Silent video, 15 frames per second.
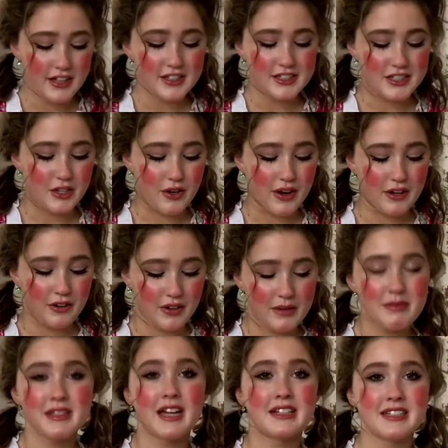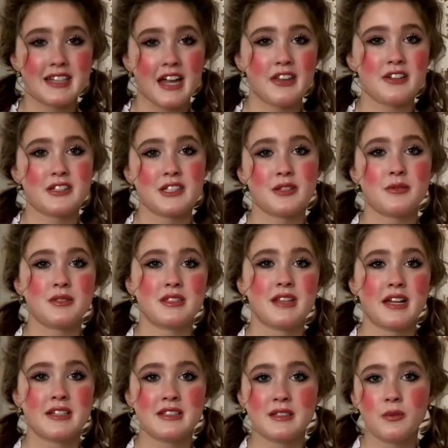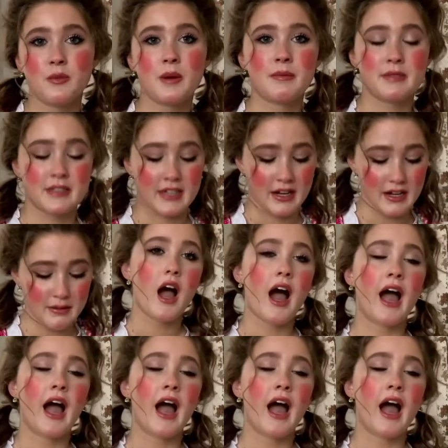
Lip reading: So I creamed that together until it was nice and whipped up.